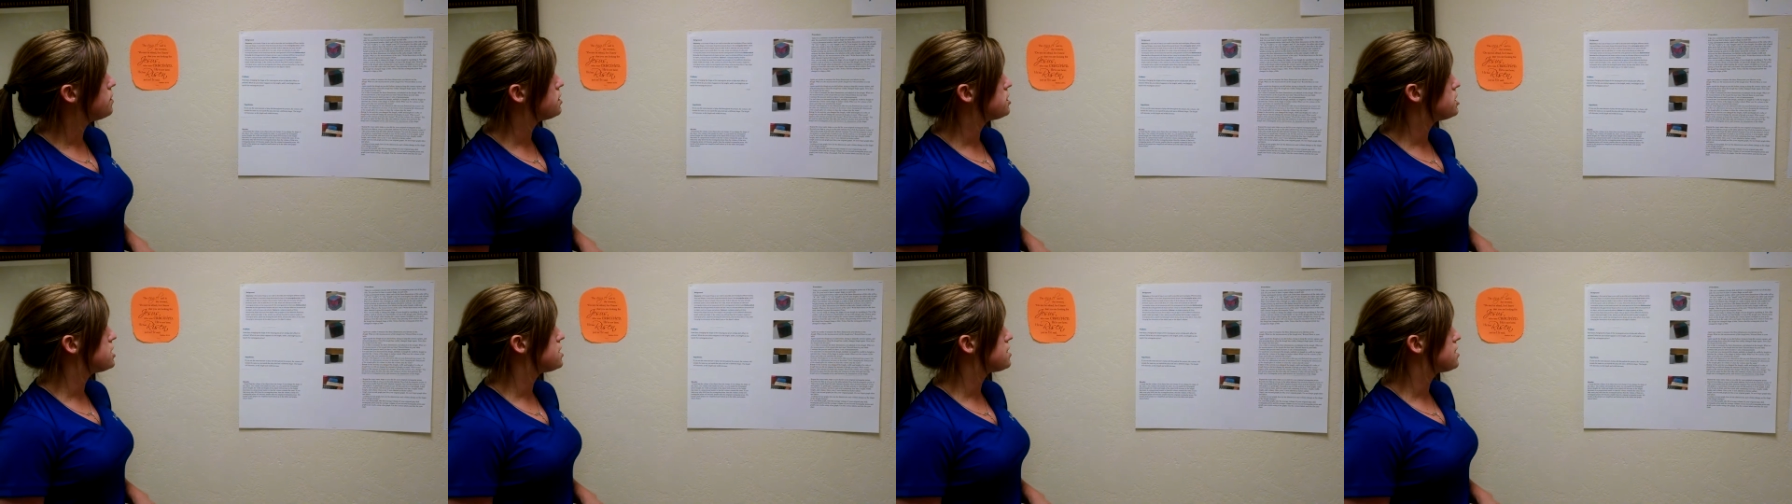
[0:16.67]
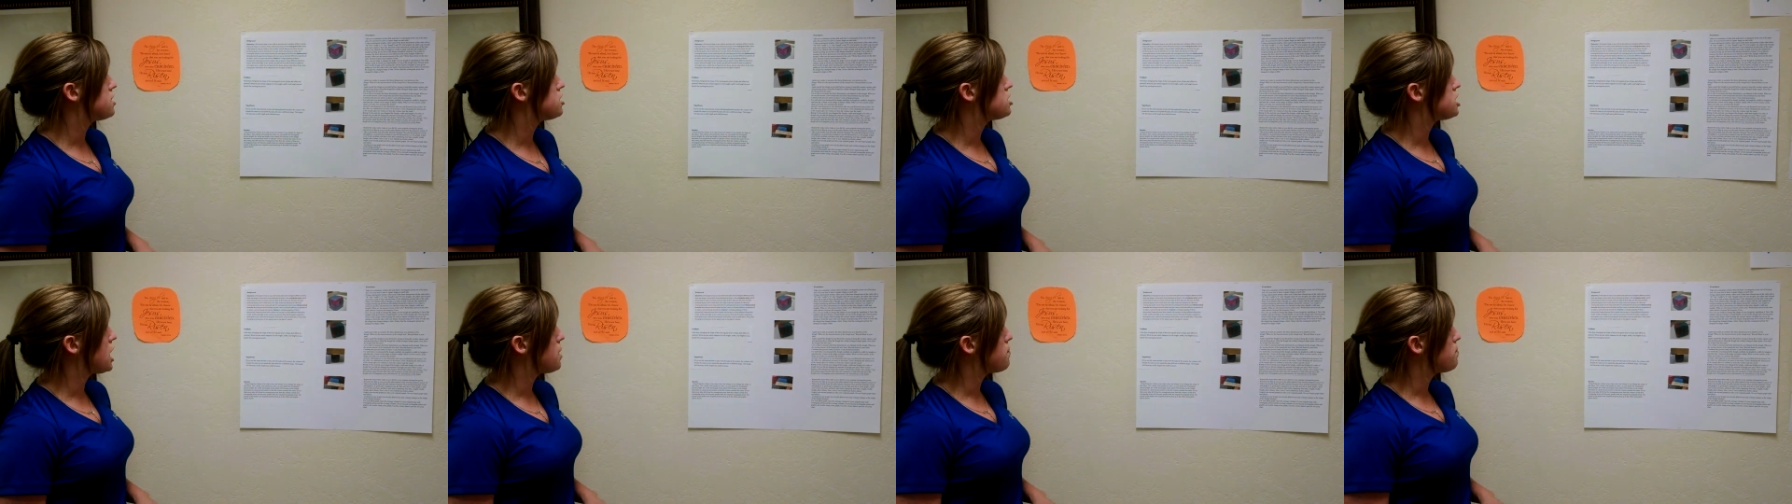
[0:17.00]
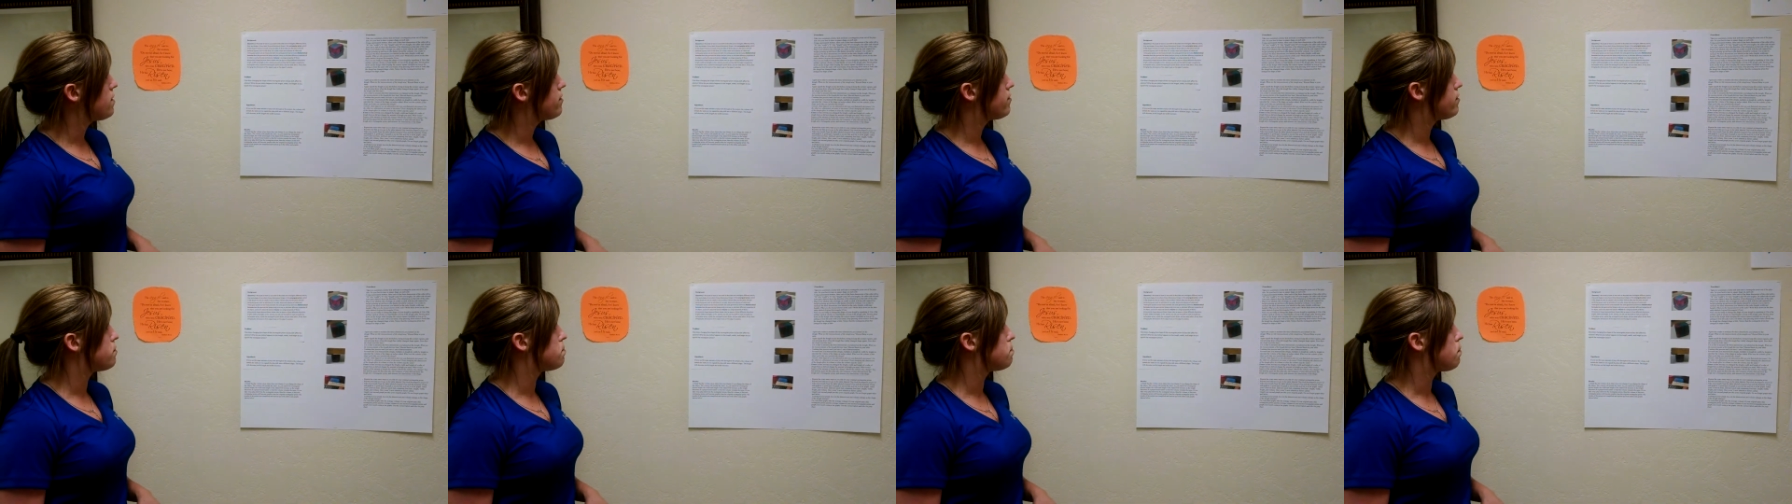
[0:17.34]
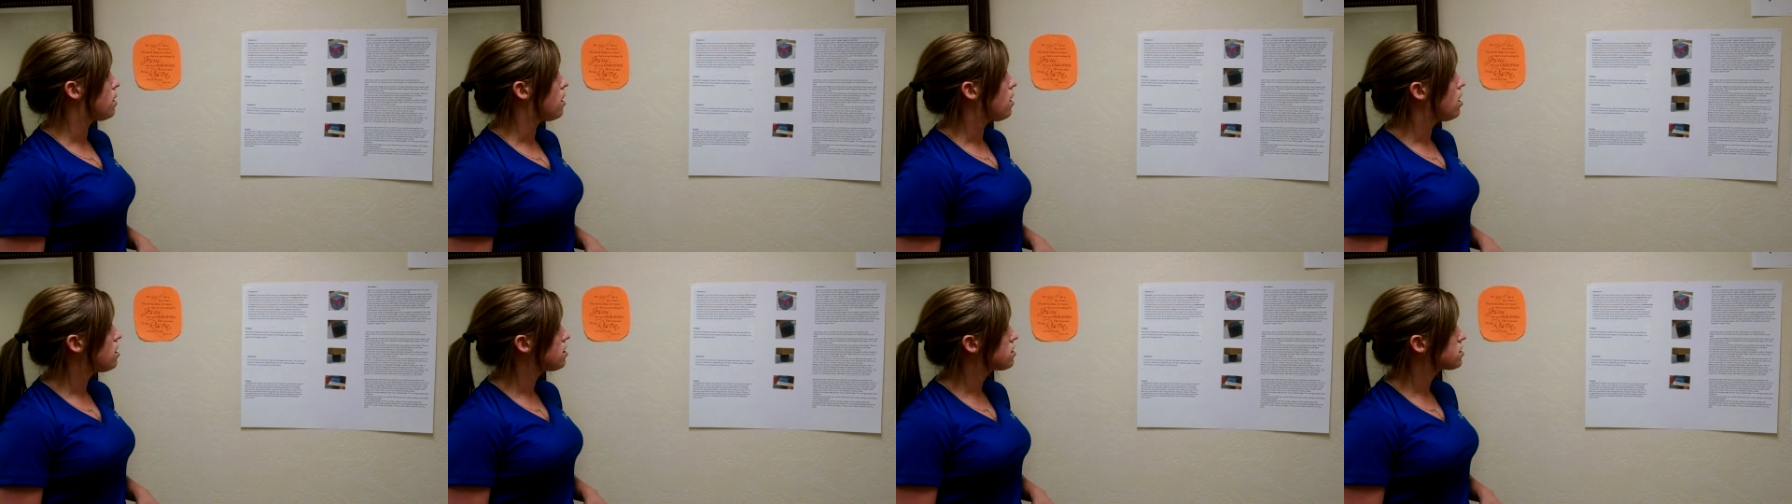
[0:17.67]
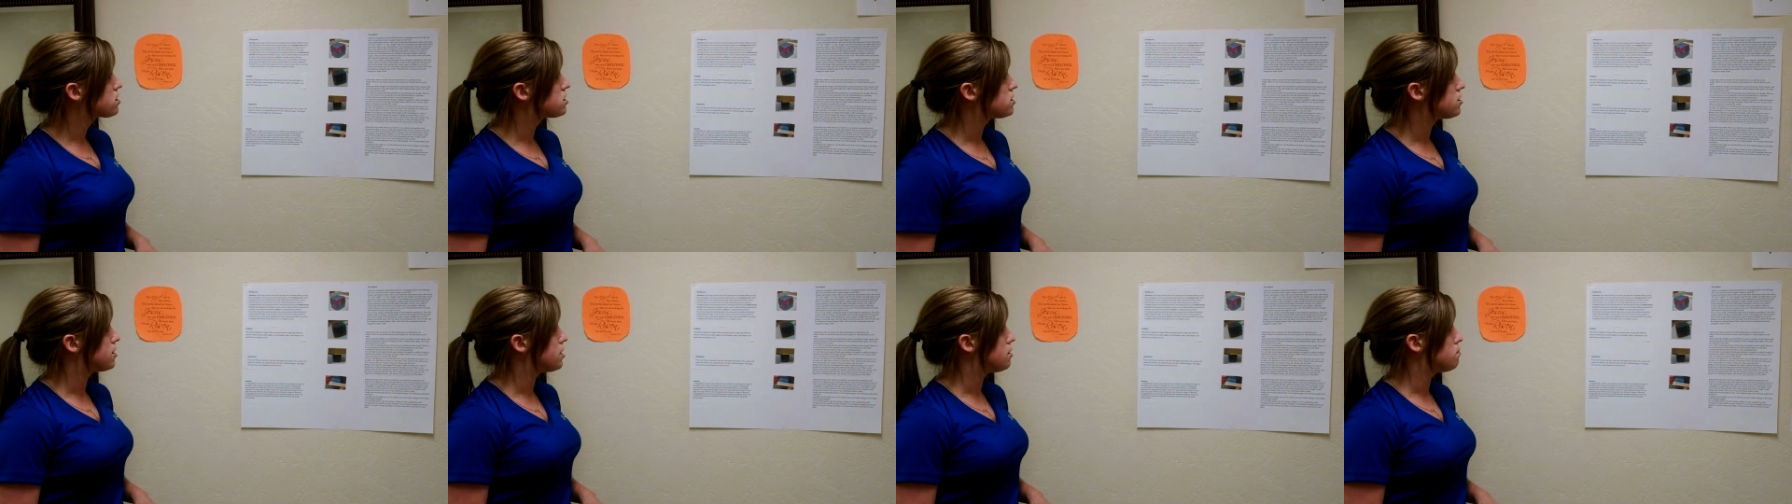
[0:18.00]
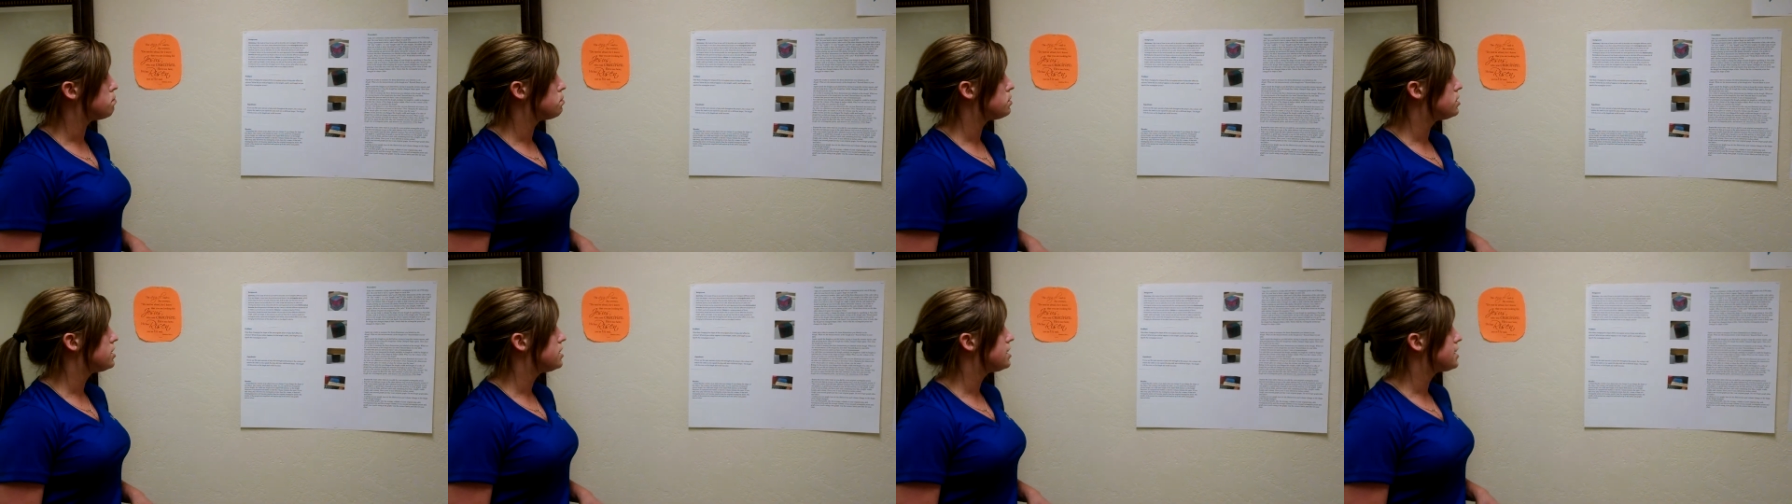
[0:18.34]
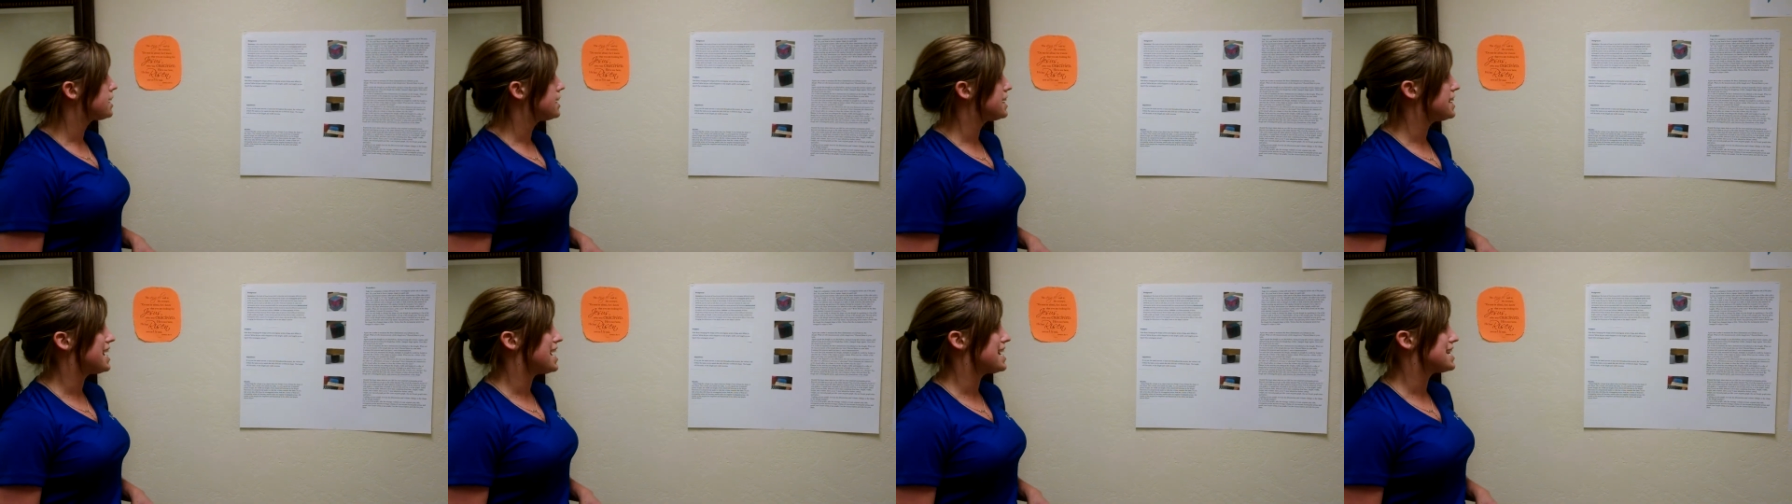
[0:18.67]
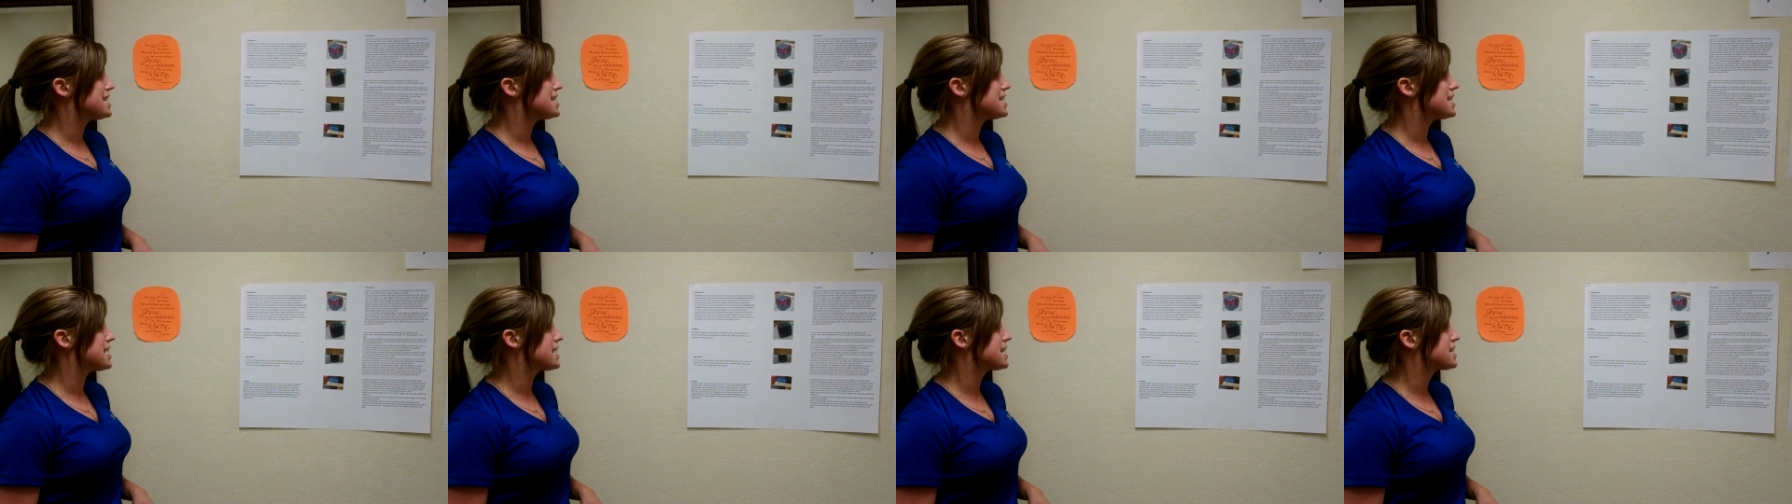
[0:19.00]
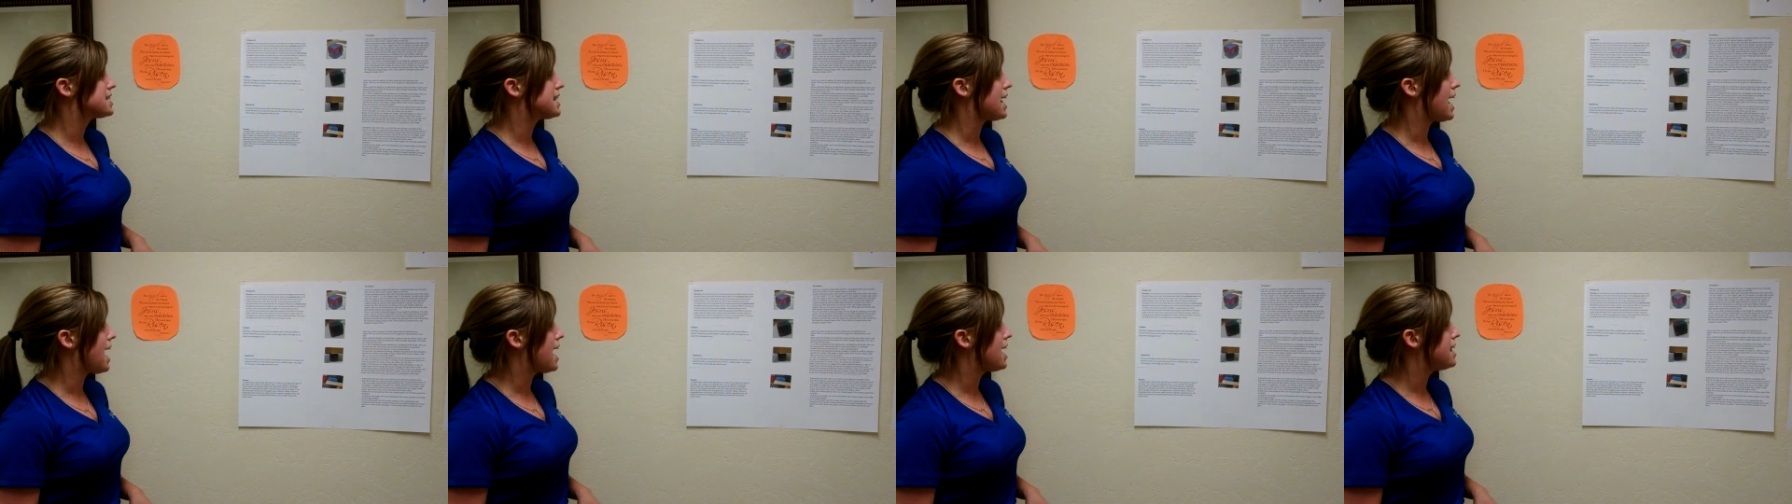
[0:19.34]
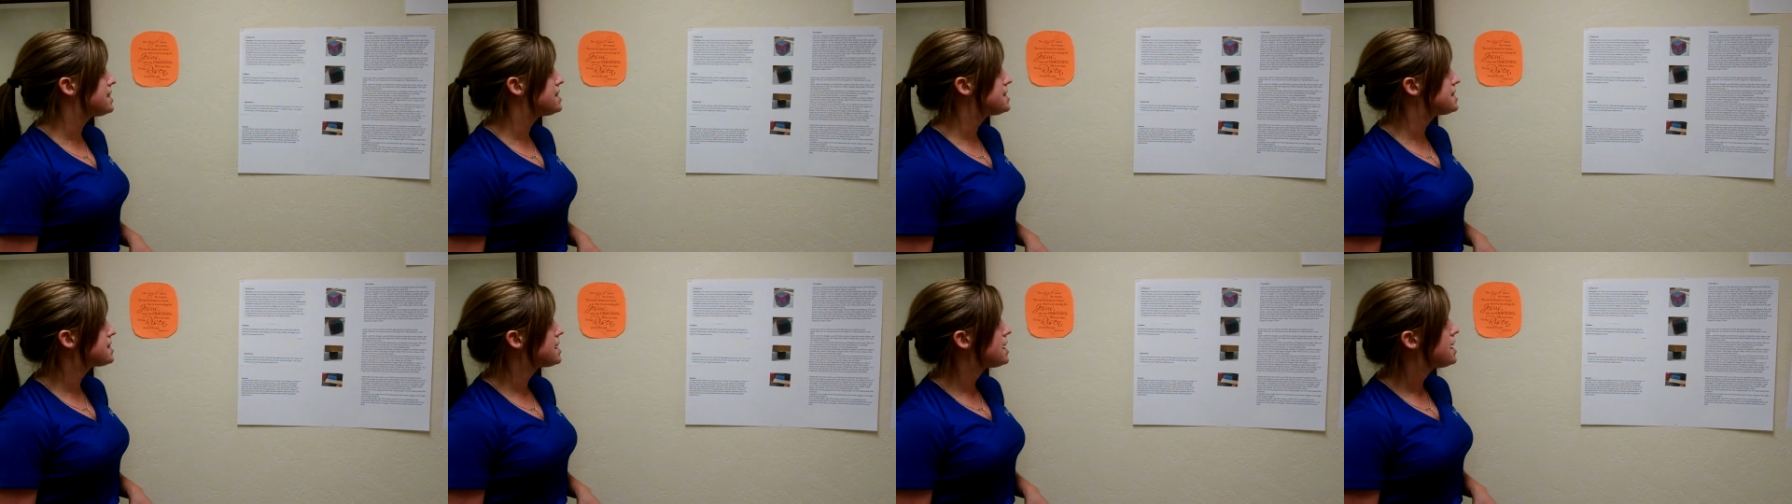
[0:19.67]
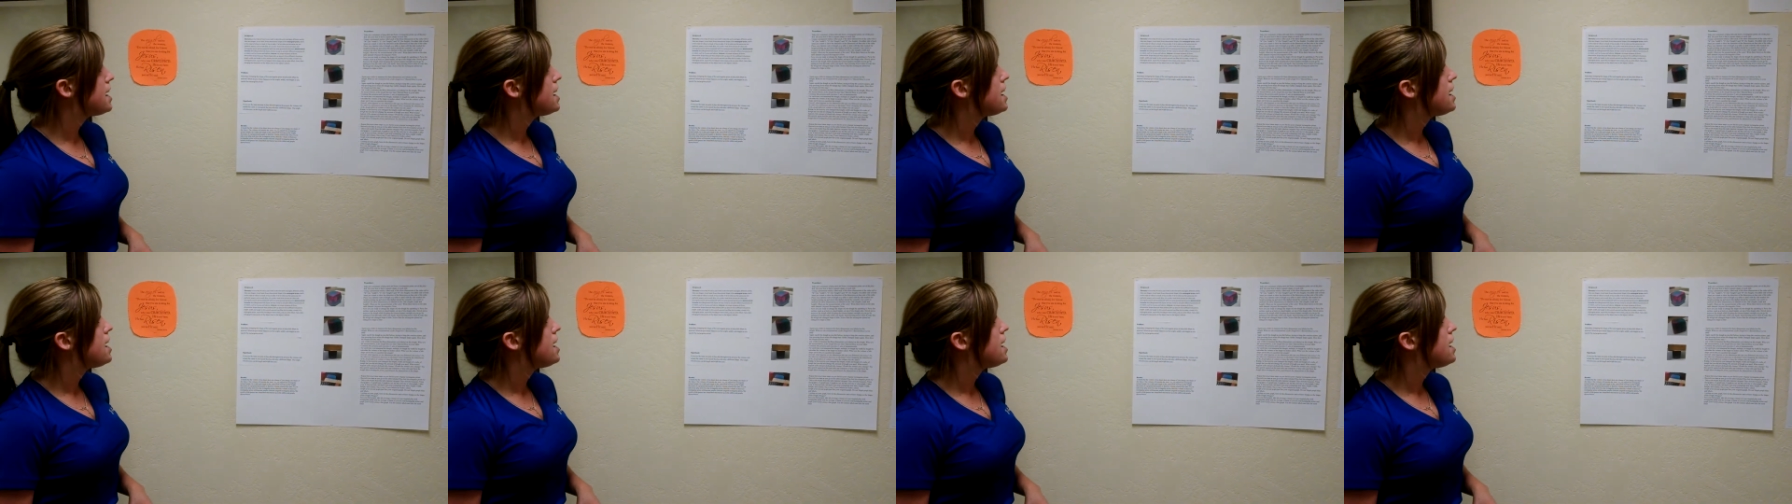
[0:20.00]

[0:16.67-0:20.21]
which is the shape of a box or a book, and it has 6 sides.